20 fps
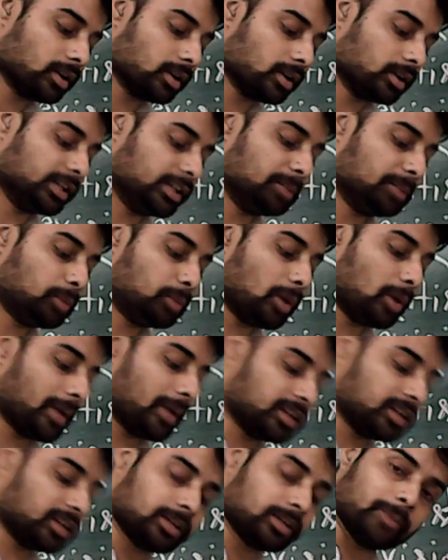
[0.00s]

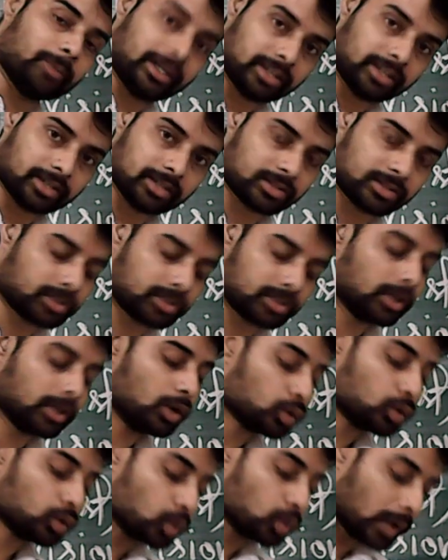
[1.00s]
diplomatic methods
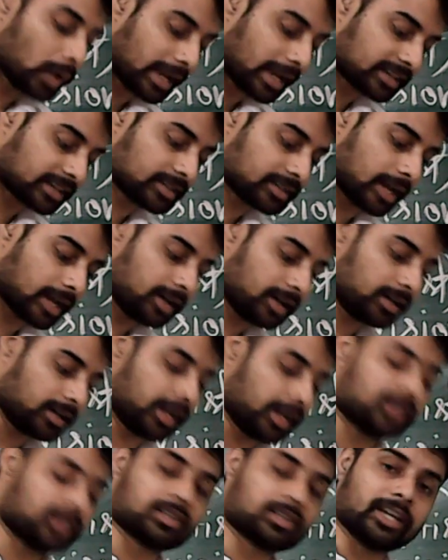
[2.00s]
to extend
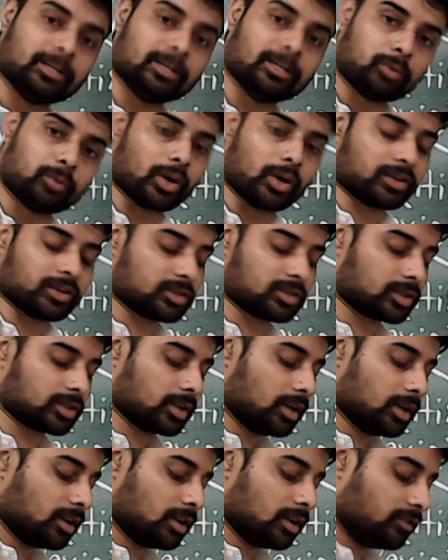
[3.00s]
its influence
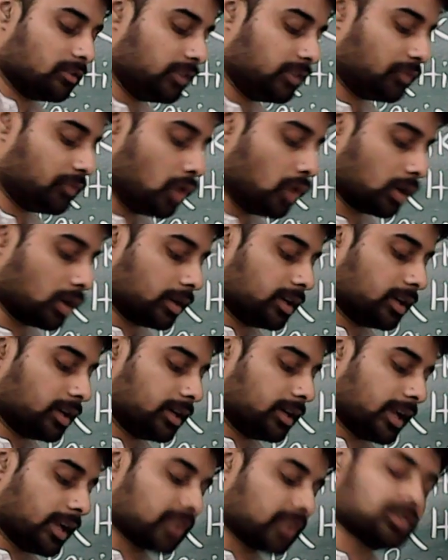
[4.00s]
before
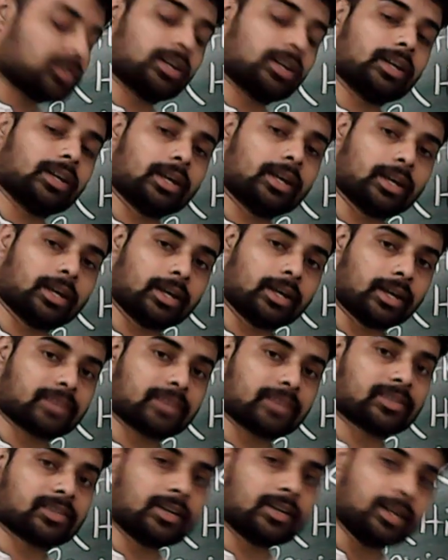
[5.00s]
ext uh,
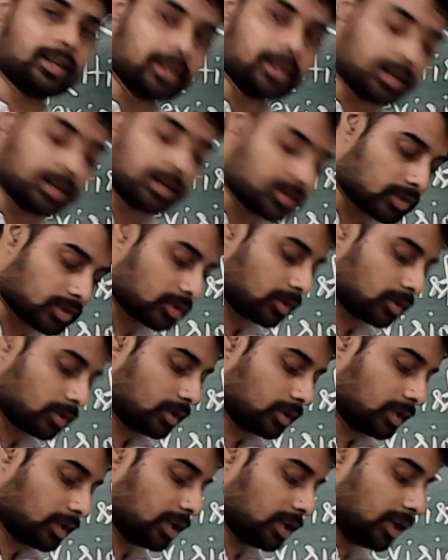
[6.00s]
extending its
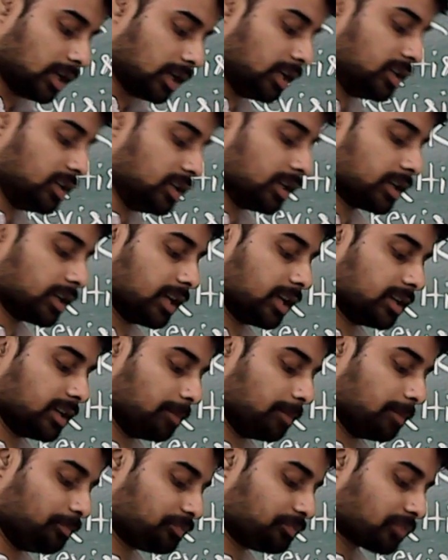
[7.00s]
Indian kingdom.
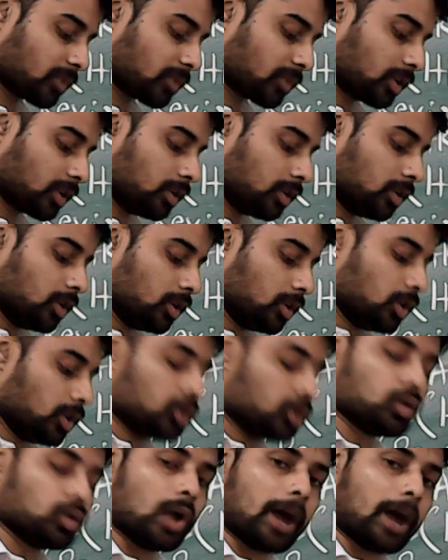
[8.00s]

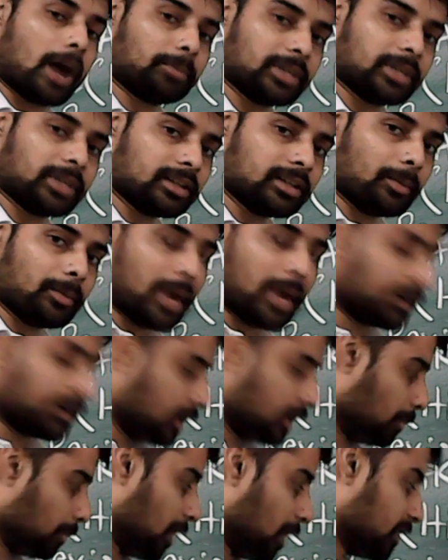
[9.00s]
So, after the battle
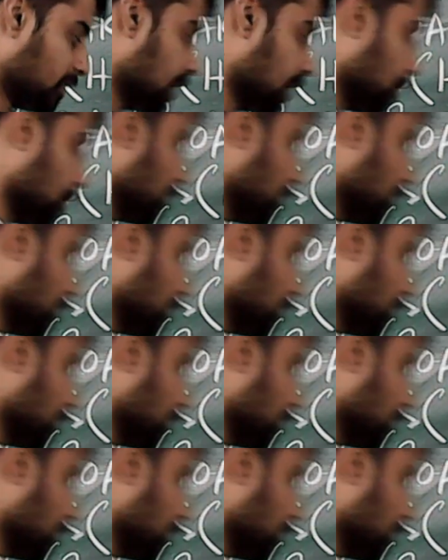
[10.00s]
of Buxar,